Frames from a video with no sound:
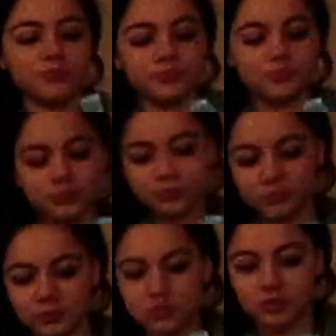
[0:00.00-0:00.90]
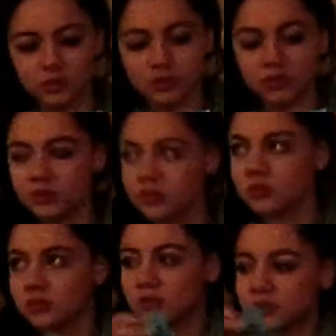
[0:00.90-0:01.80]
It's I fine. made that. It really took me a
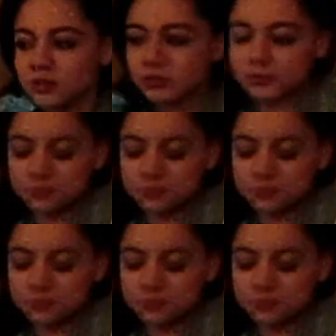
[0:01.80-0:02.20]
long time.